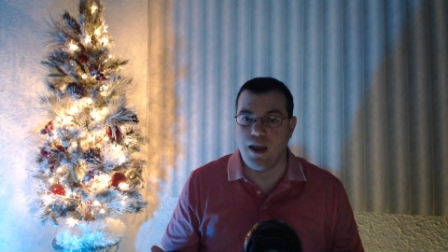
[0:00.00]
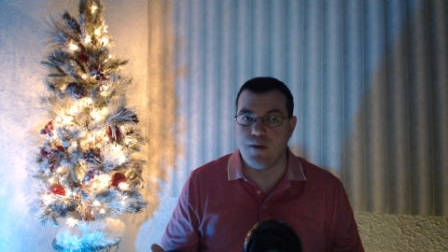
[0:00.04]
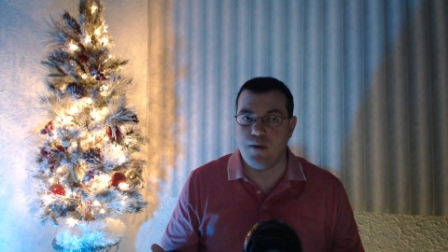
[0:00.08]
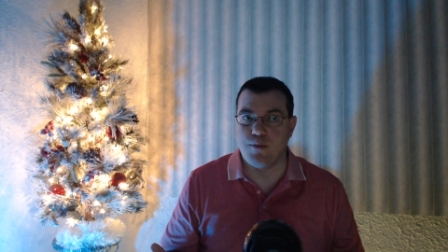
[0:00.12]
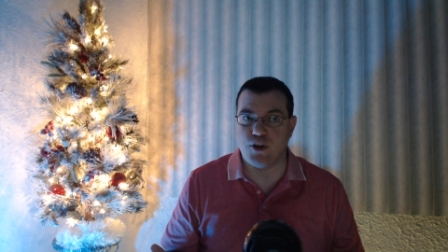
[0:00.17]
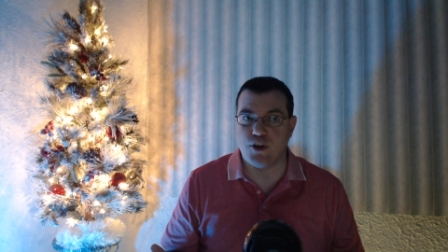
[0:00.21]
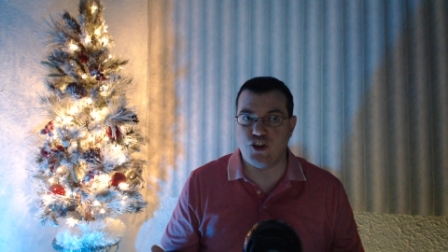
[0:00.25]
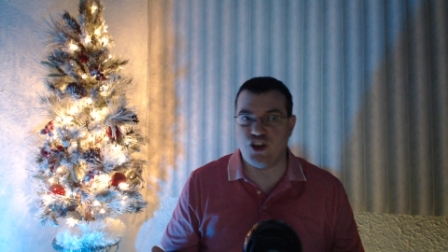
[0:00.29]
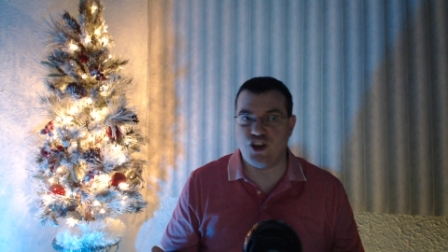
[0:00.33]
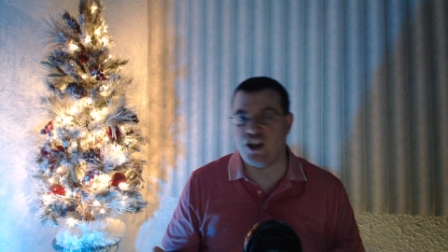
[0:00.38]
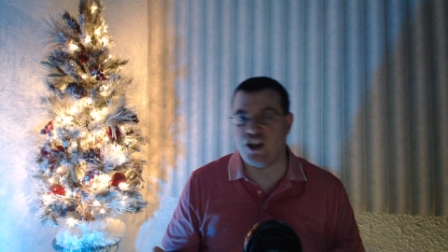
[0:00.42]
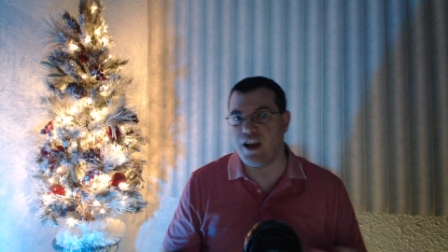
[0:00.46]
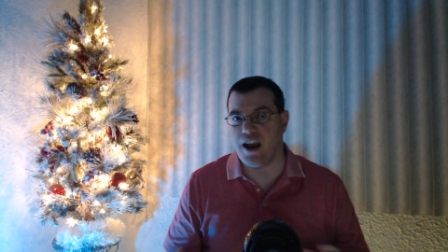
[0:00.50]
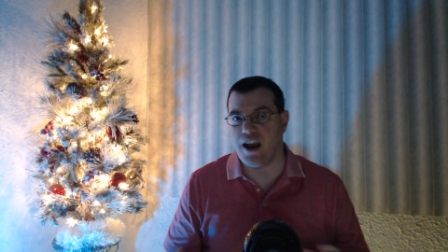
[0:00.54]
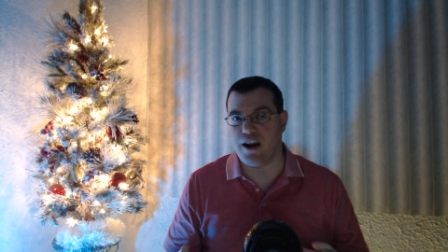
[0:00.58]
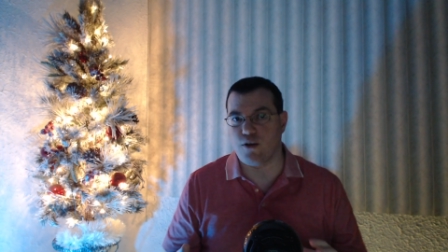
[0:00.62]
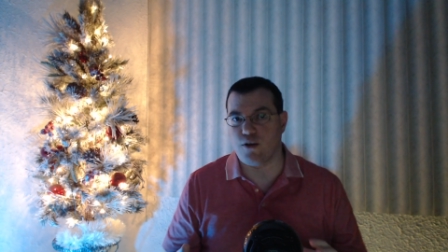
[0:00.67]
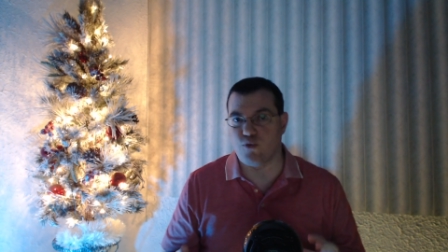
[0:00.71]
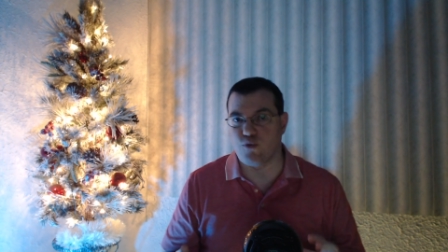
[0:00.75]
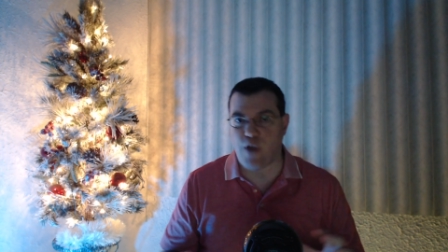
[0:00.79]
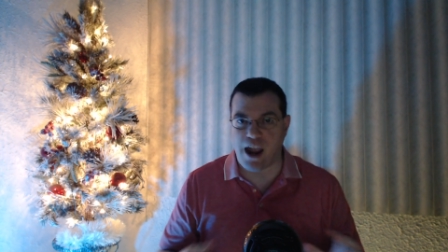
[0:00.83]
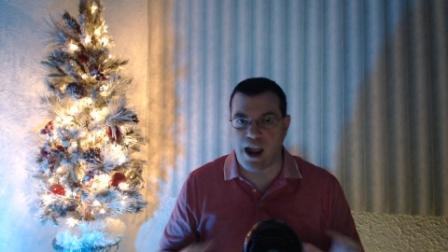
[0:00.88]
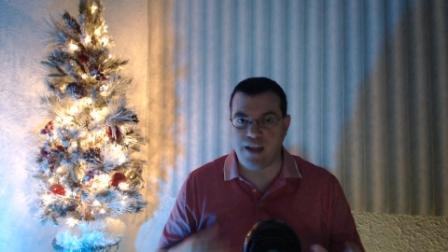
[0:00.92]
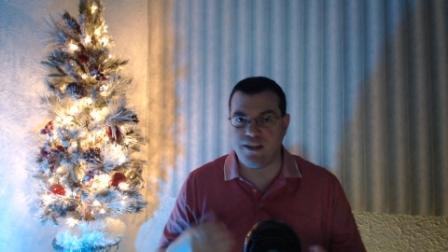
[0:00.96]
but she kind
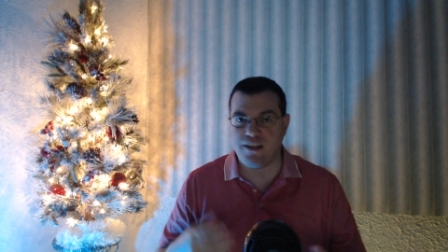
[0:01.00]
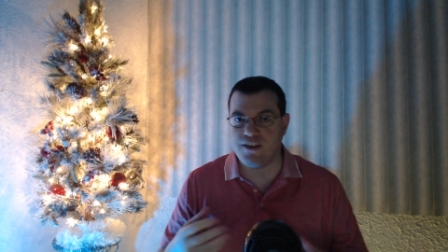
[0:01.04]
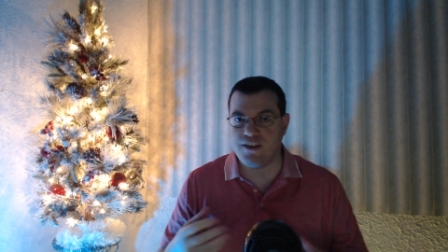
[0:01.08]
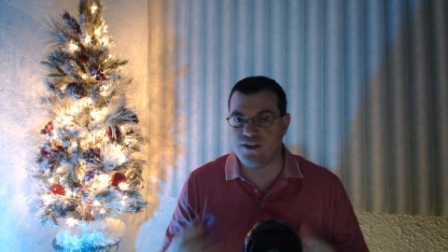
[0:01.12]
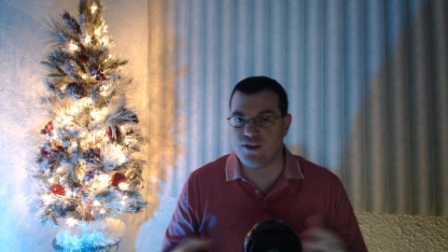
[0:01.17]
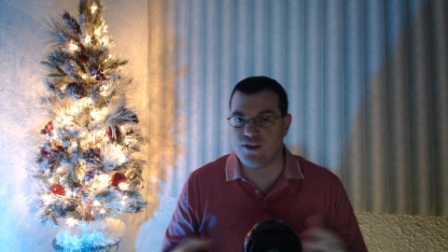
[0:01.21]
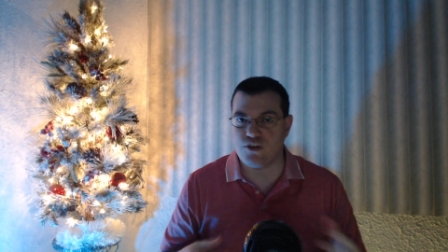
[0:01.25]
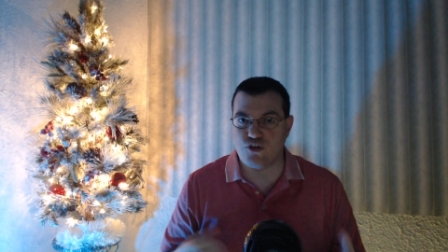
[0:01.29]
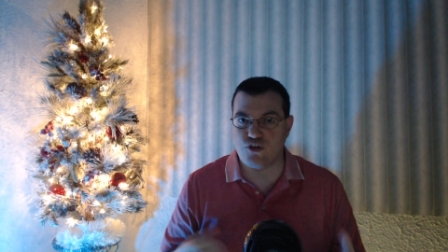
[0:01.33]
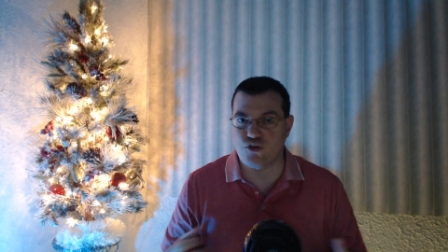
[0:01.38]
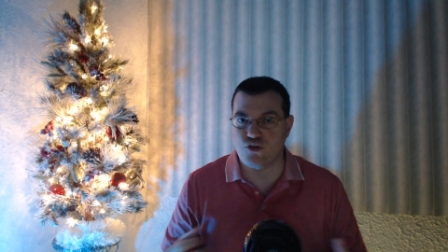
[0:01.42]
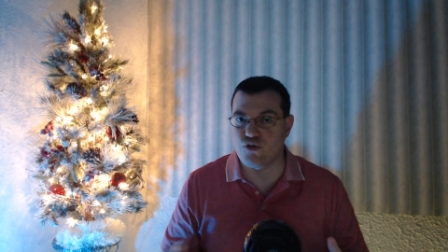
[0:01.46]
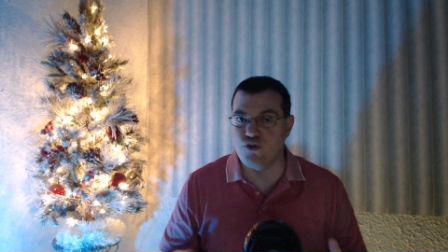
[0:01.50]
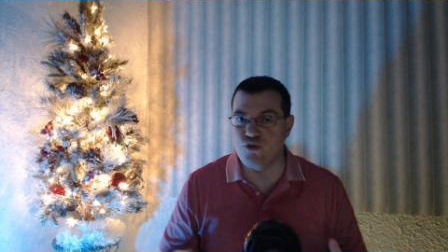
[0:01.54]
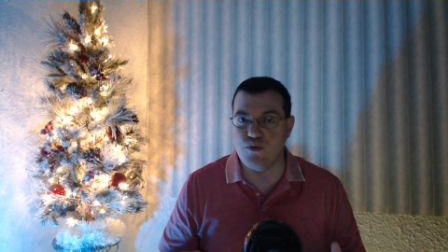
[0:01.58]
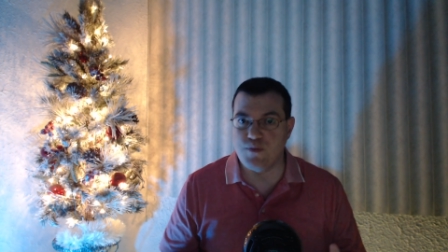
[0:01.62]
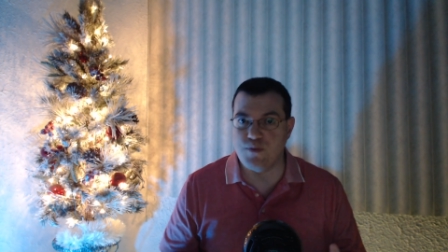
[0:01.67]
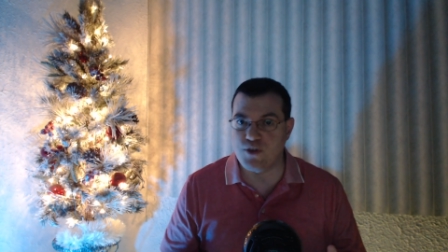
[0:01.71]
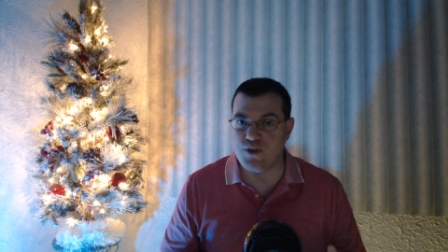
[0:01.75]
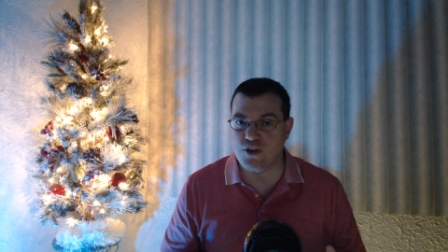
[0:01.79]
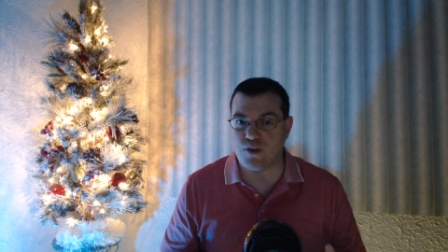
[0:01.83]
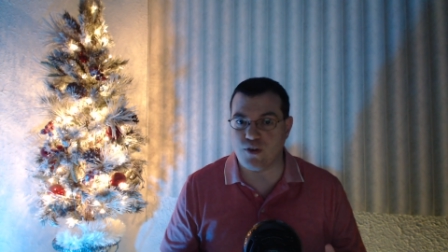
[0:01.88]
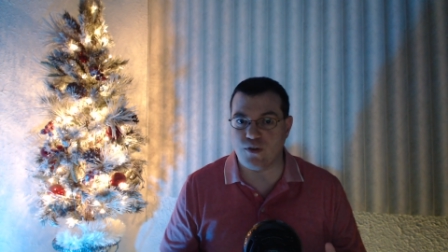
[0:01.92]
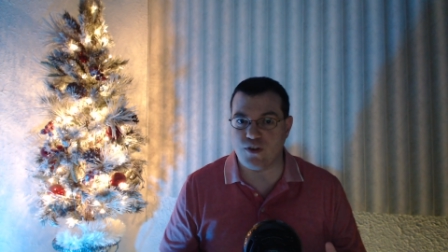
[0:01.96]
of rallies the
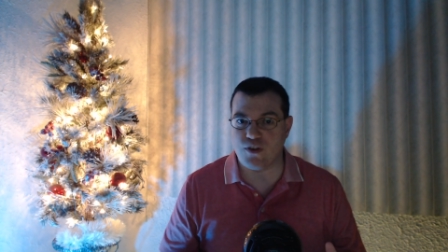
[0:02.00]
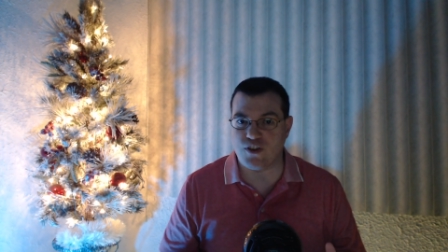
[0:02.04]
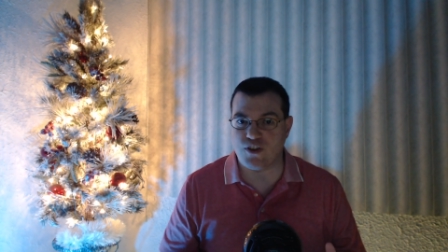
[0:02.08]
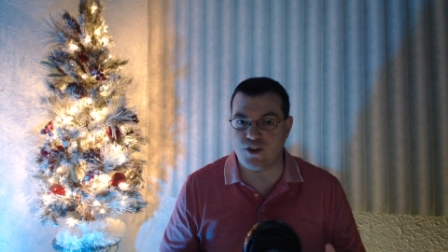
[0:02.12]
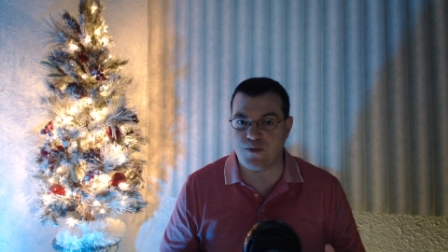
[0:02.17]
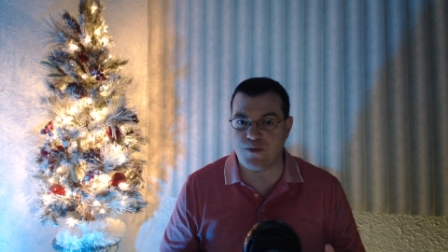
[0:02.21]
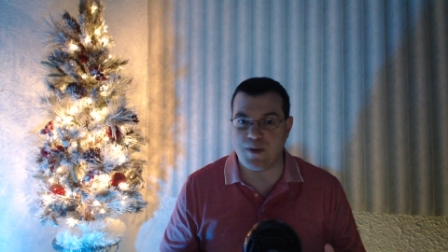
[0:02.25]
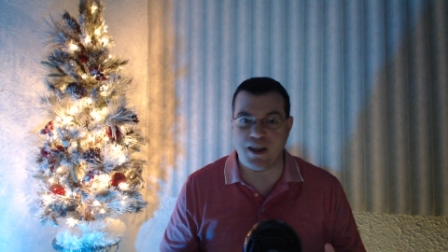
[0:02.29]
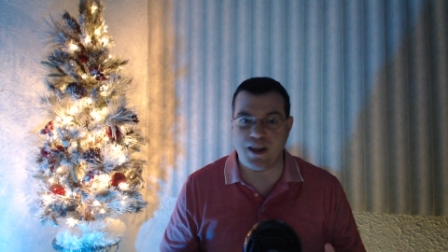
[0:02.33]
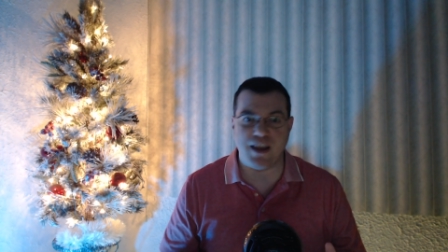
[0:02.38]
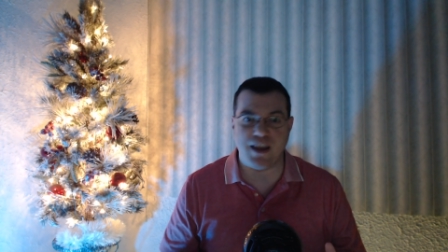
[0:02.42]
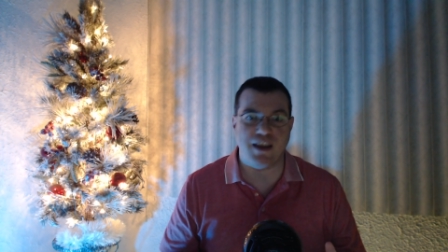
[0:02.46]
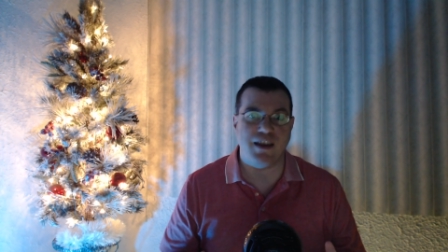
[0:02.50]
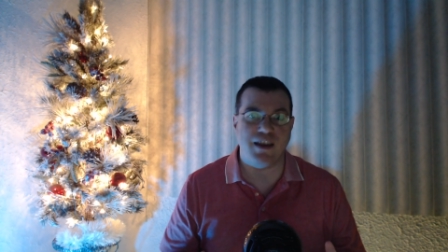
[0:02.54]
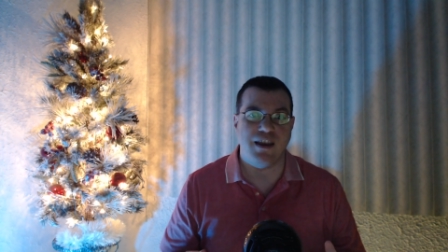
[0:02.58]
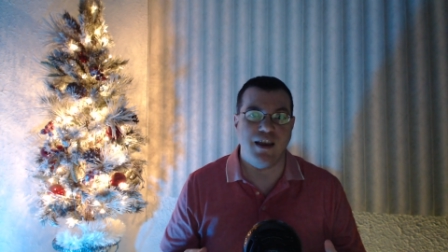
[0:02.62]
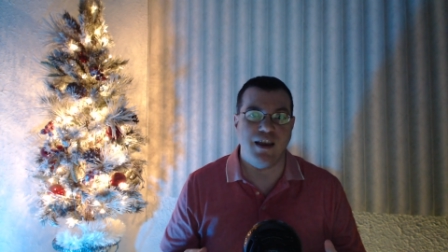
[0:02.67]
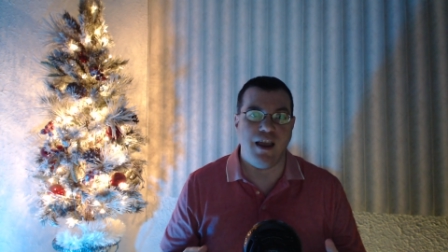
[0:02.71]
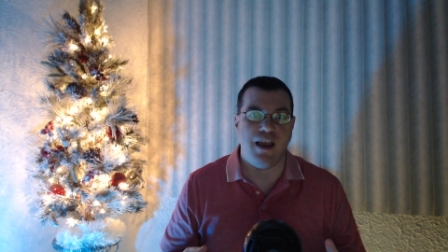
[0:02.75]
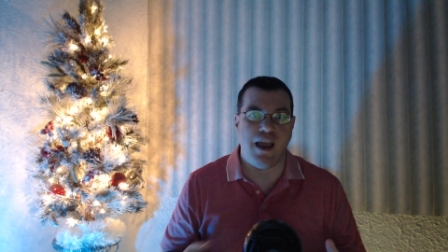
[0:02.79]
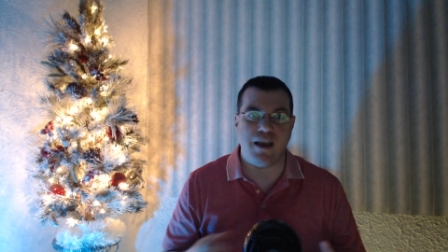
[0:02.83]
troops, so to speak,